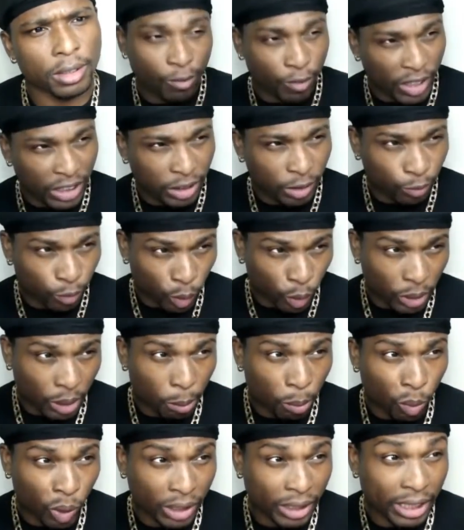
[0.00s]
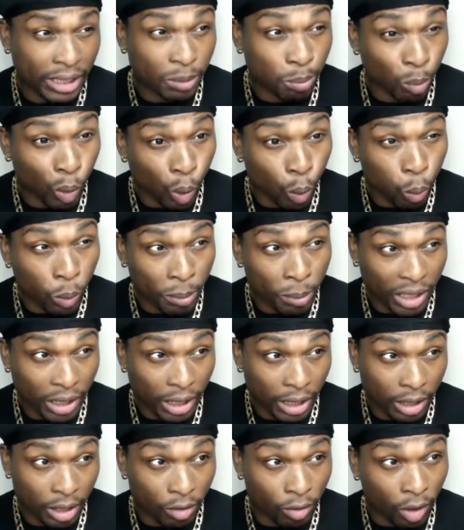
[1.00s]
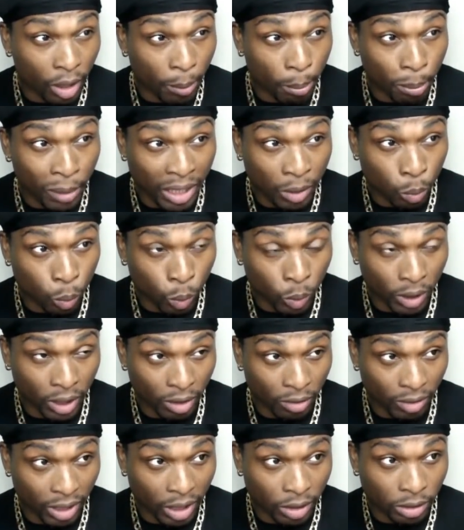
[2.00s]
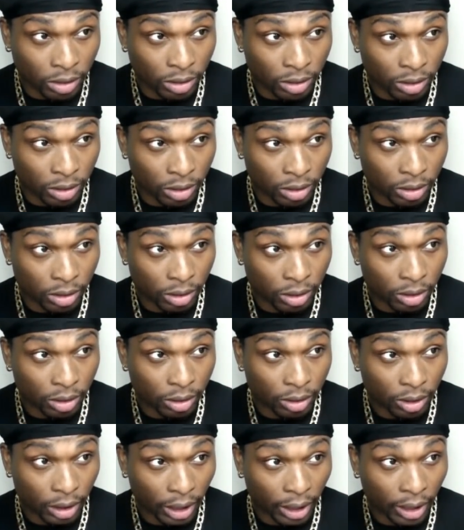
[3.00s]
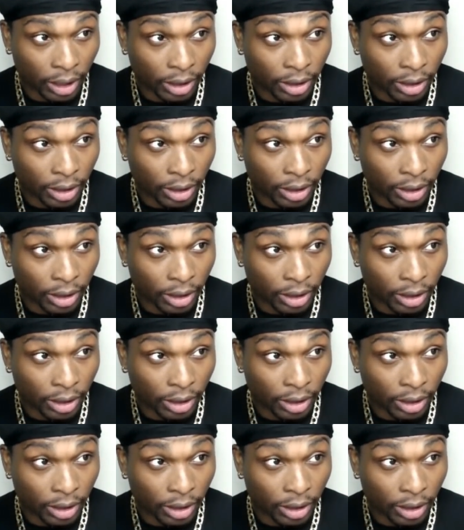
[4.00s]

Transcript: First of all, number one, there's more women than there are men walking around. Yeah.